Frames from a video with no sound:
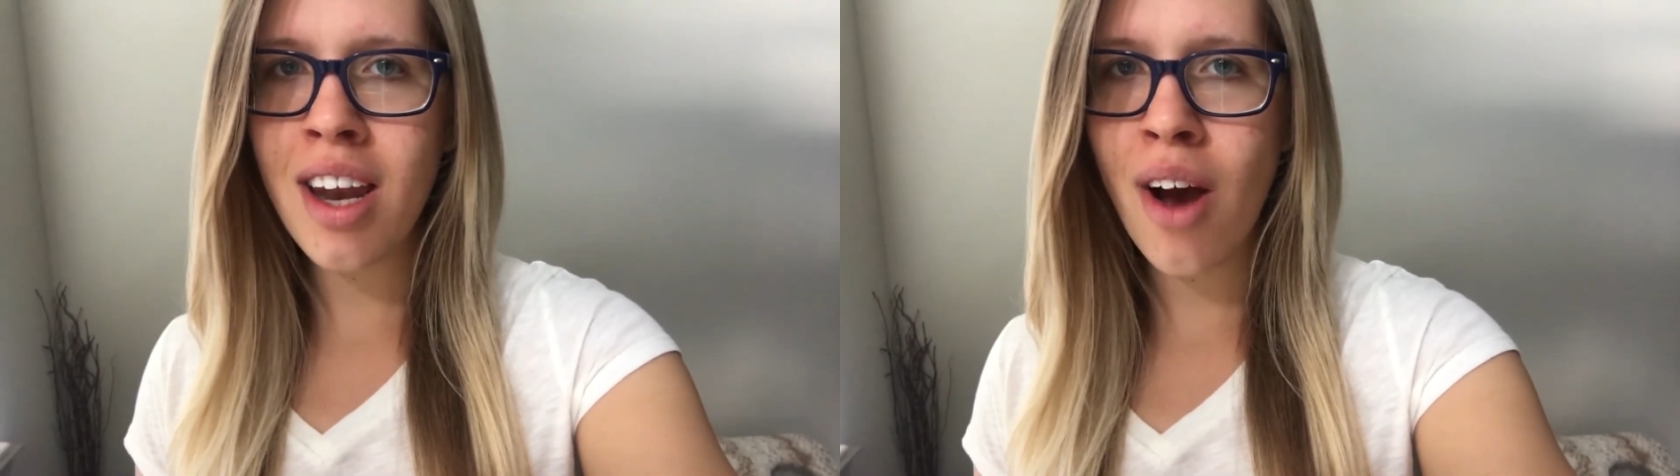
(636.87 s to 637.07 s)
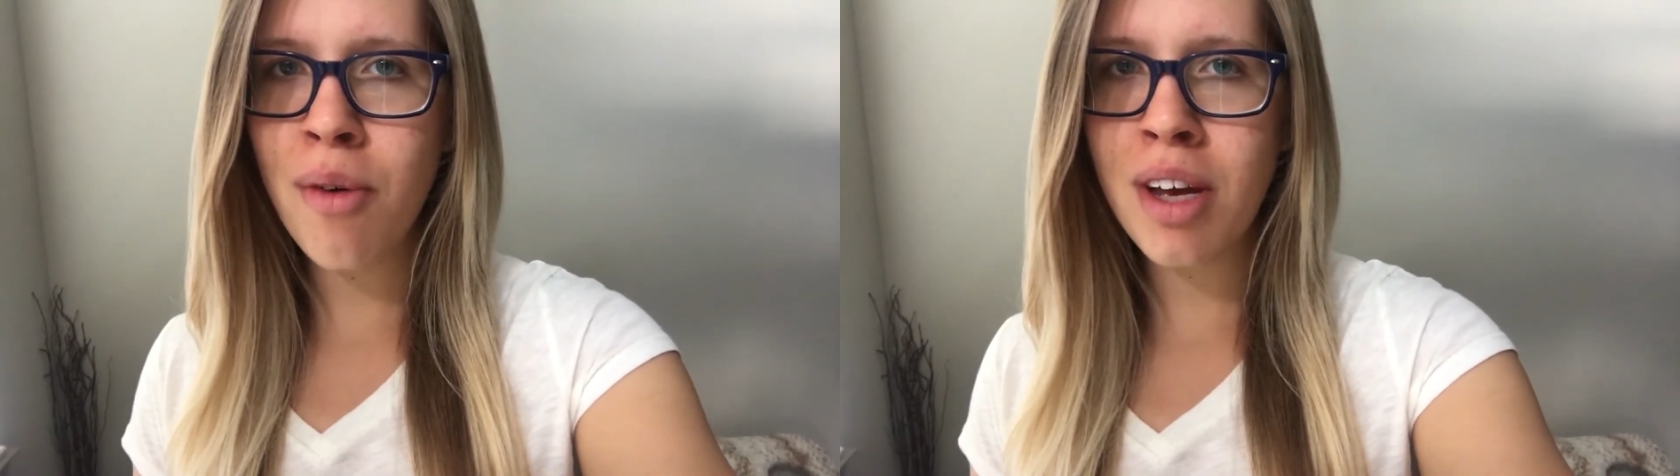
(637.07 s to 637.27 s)

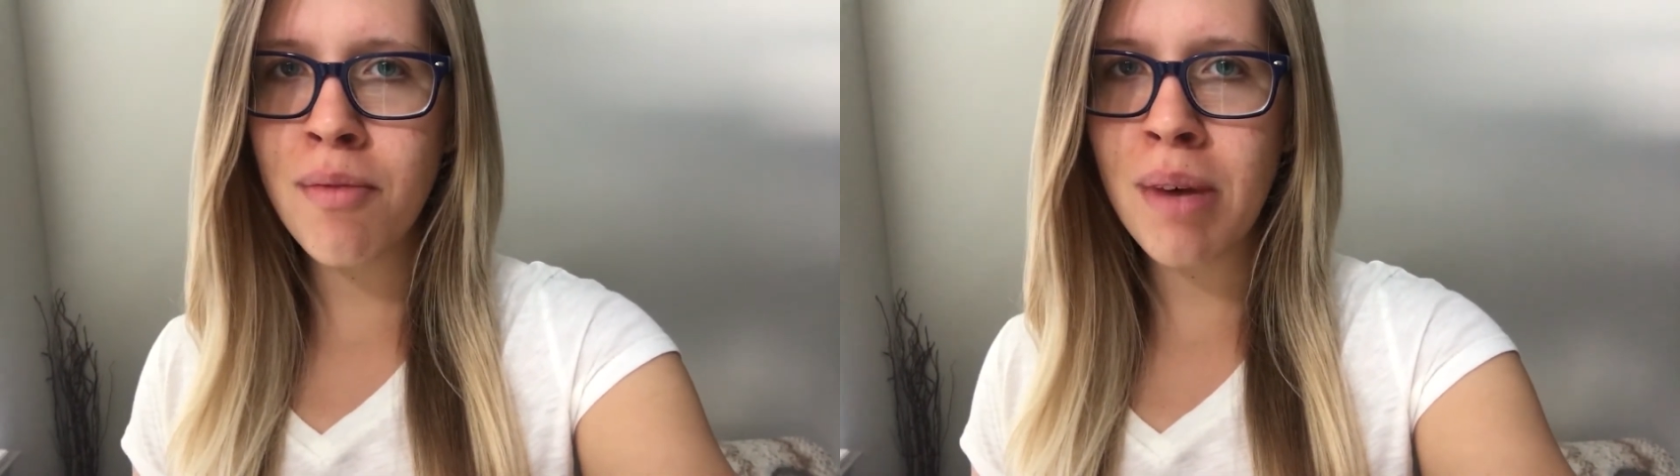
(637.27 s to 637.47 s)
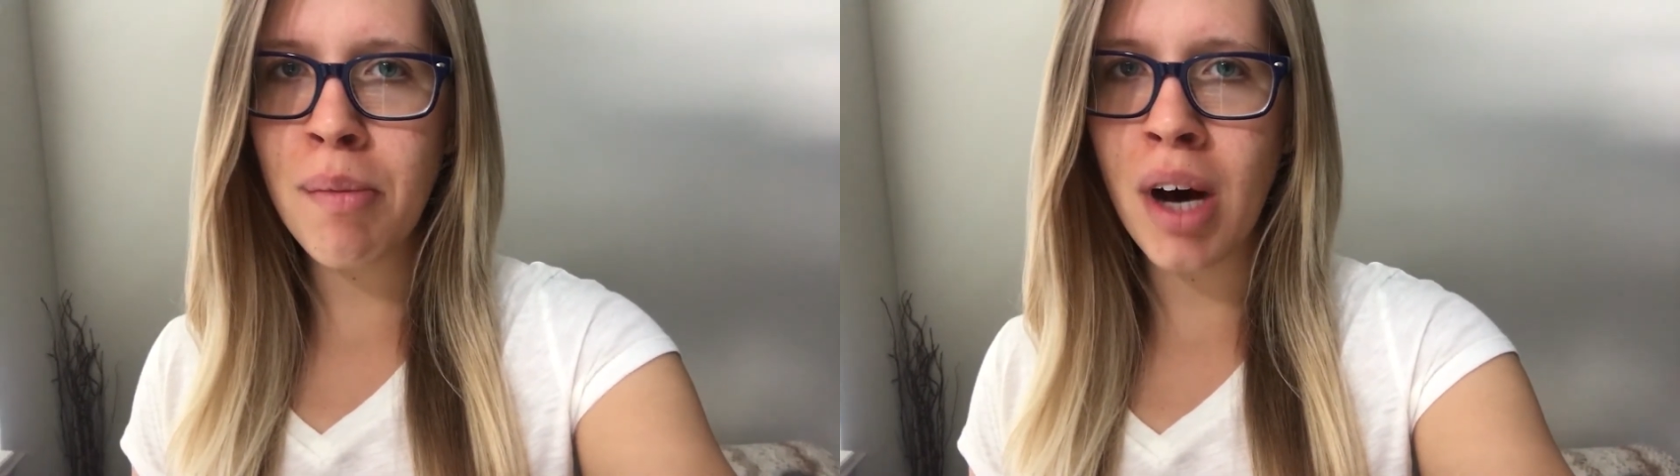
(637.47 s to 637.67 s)
and now I'm
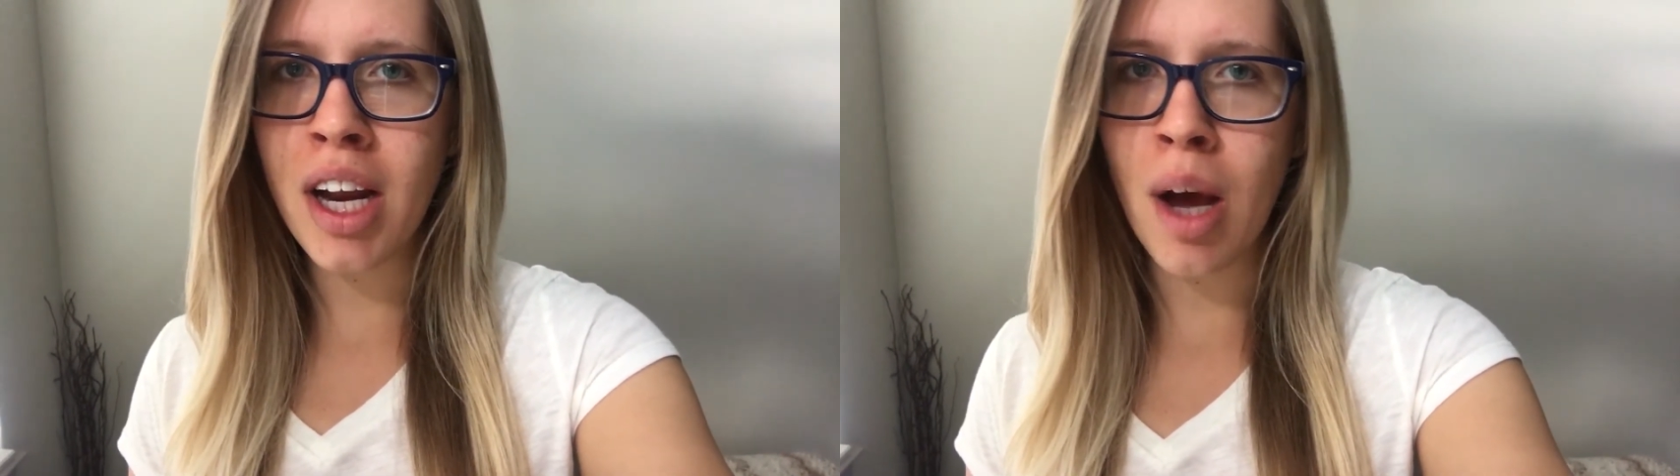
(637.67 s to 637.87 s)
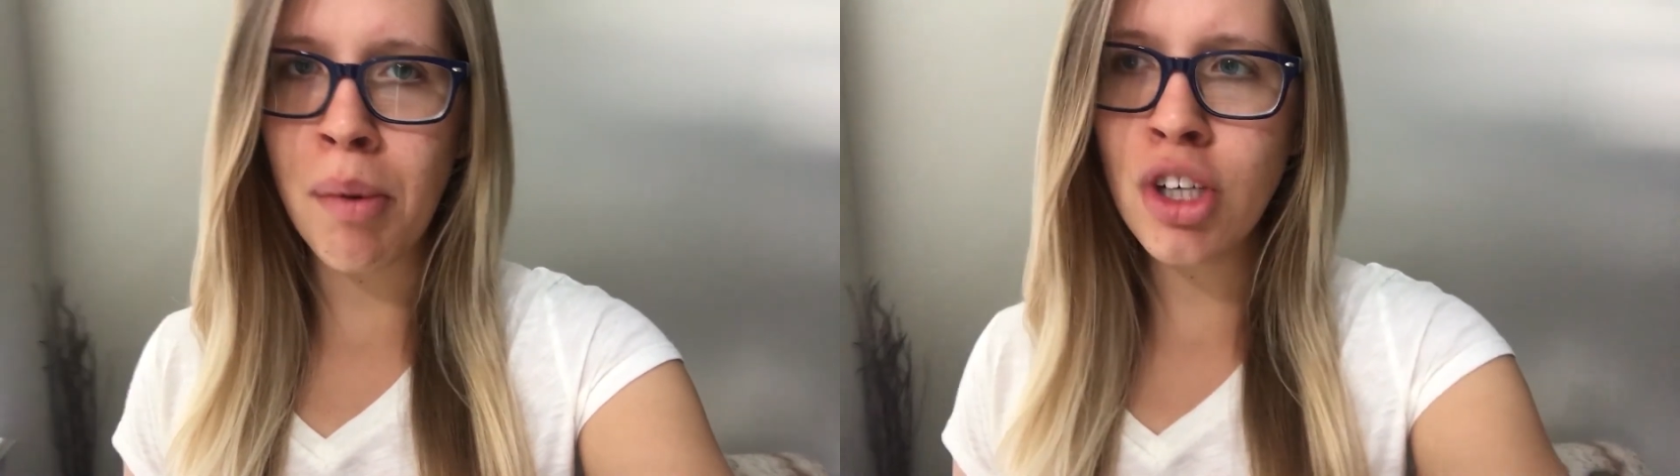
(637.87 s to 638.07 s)
giving my
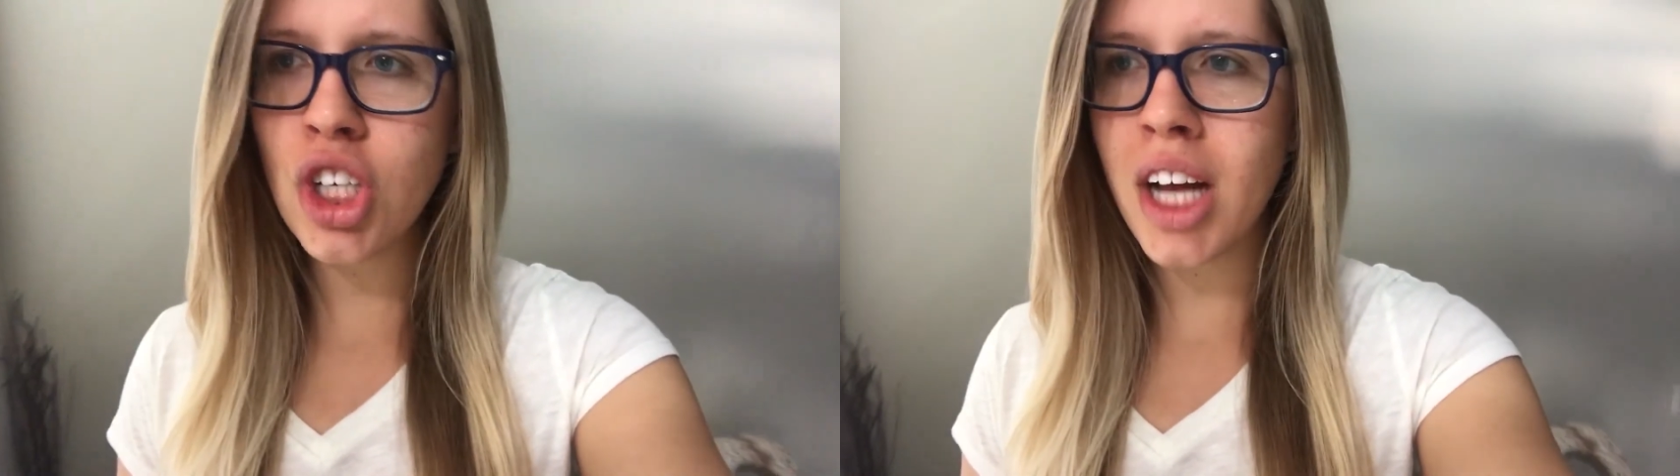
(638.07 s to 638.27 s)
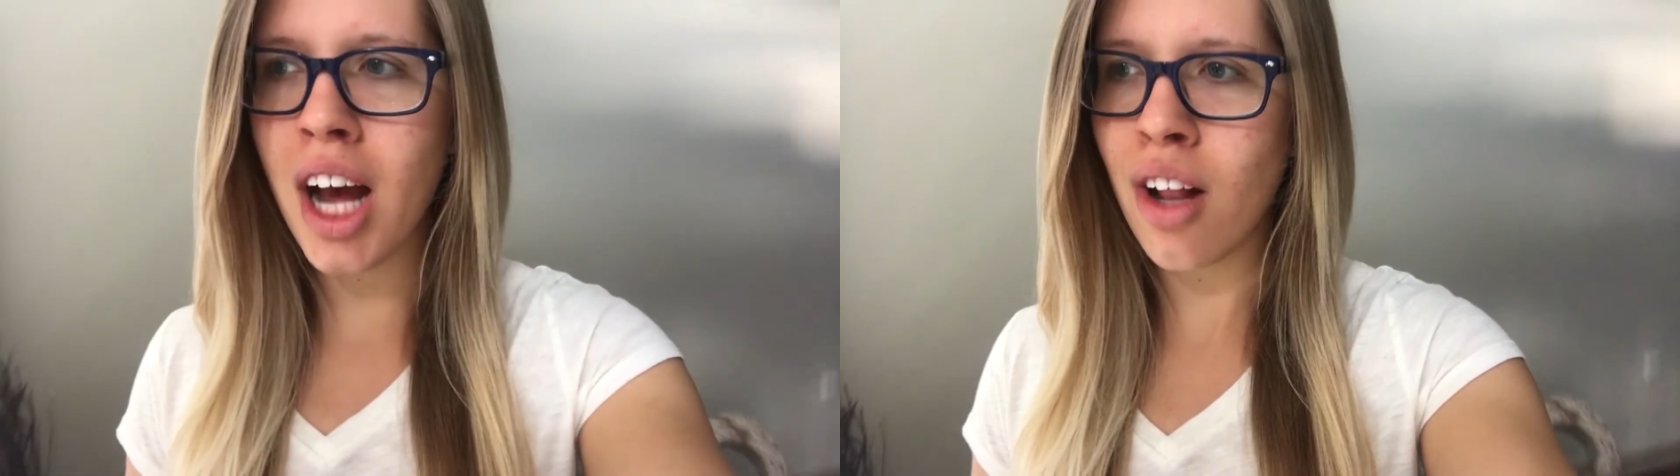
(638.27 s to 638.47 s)
body a
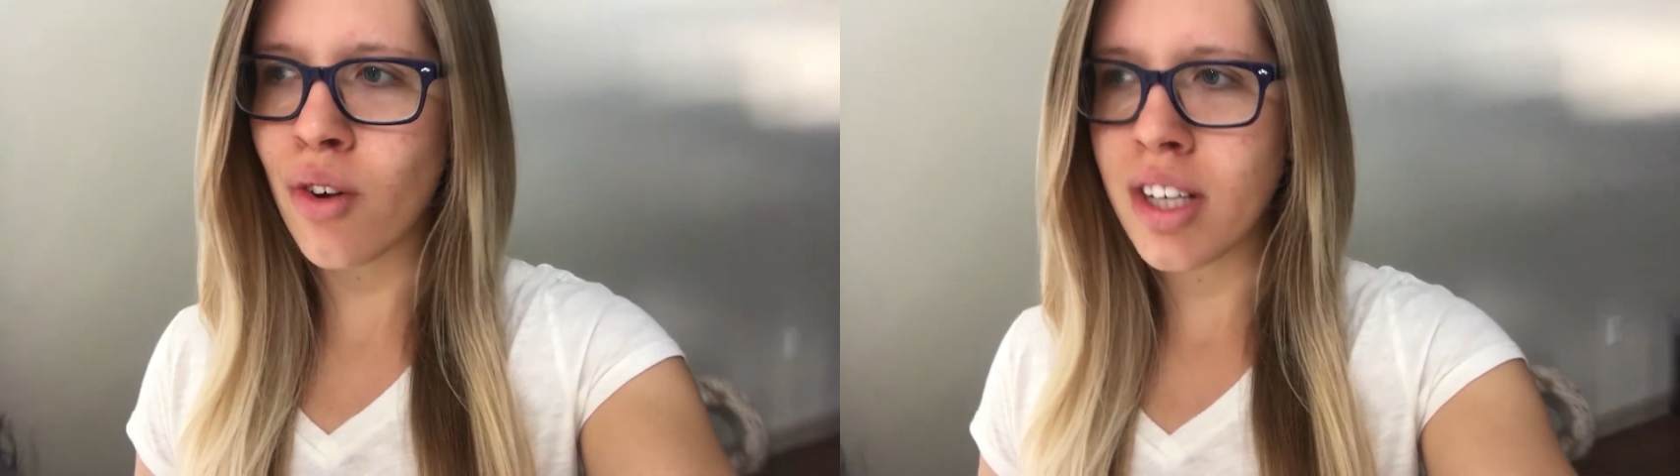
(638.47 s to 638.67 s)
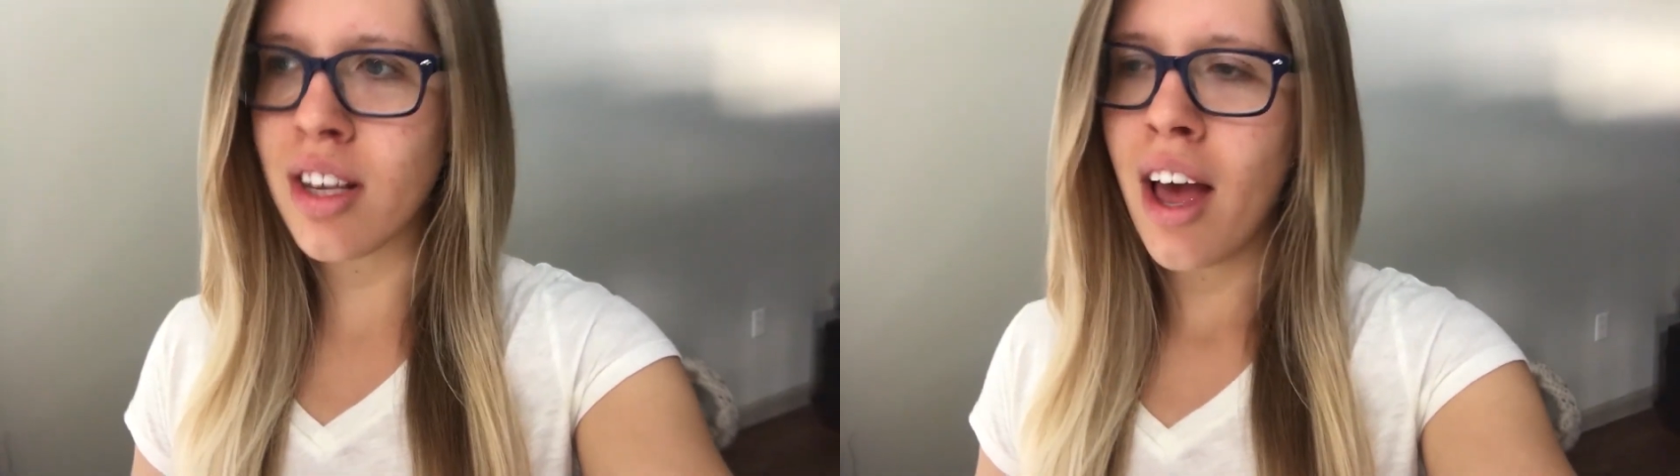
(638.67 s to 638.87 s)
bunch of
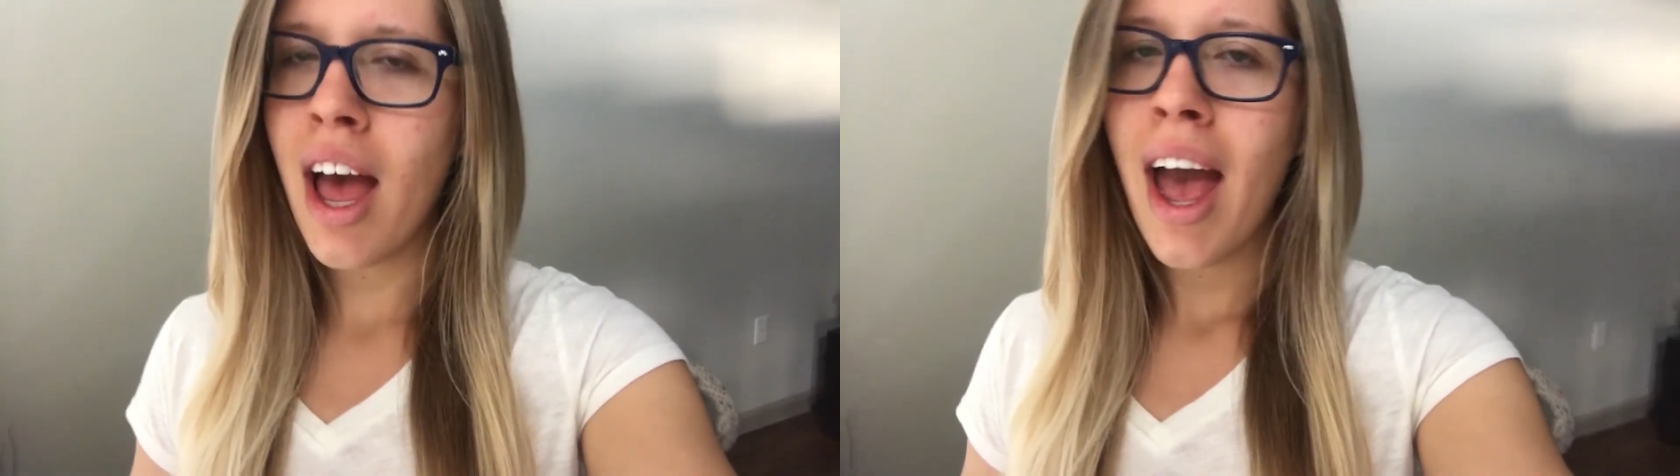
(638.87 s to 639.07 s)
calories,